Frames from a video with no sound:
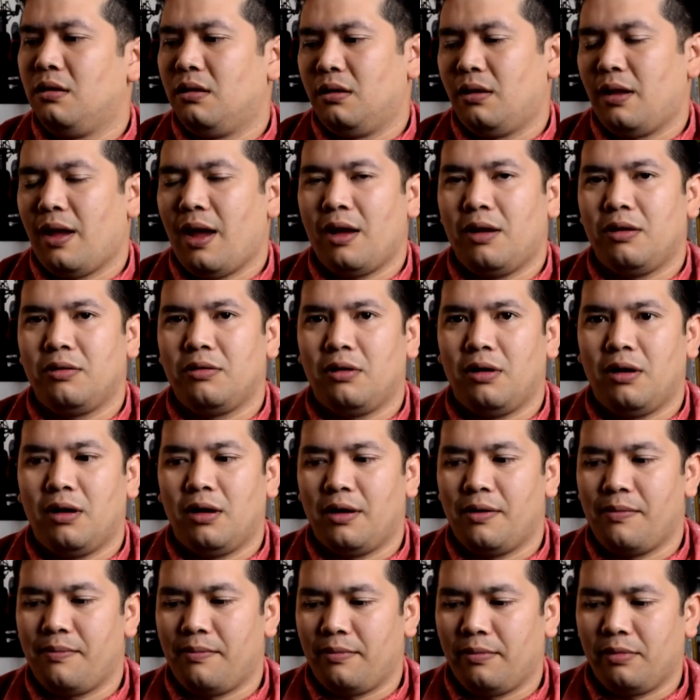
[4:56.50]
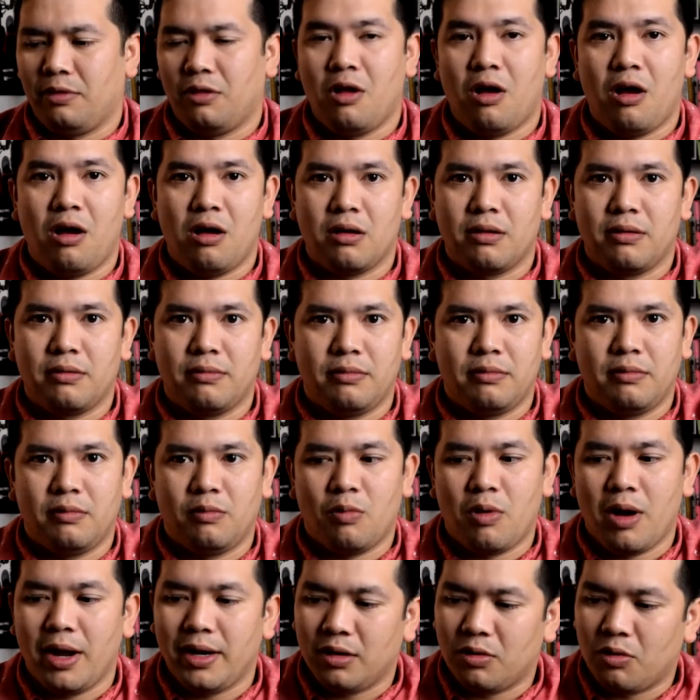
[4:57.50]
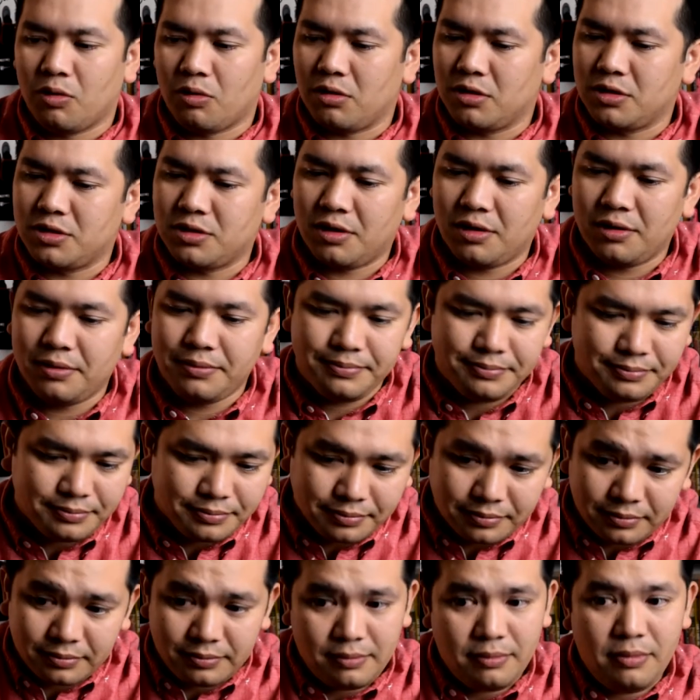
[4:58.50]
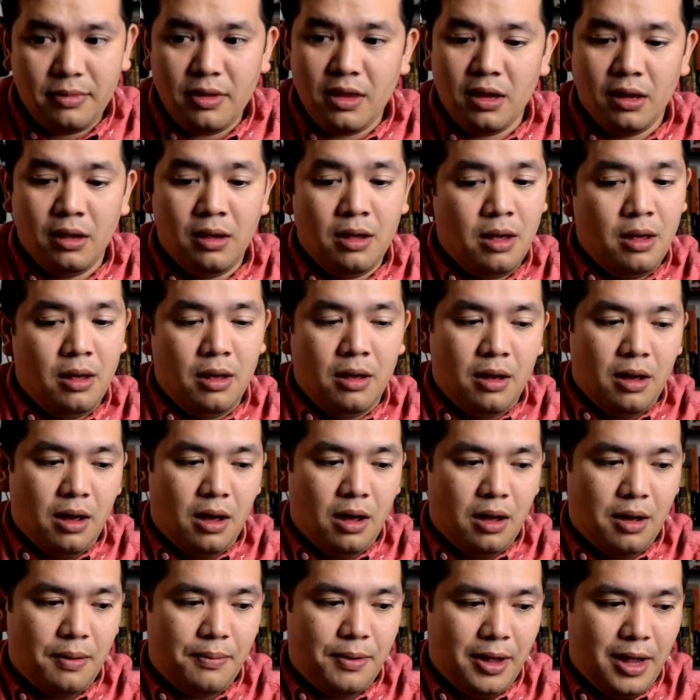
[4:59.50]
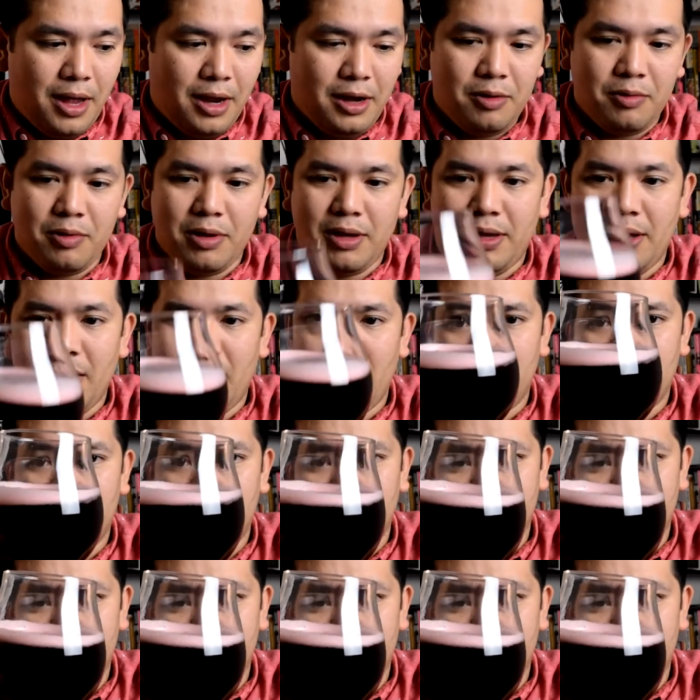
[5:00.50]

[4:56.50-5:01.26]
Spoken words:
how long wine corks are. But anyway, yeah,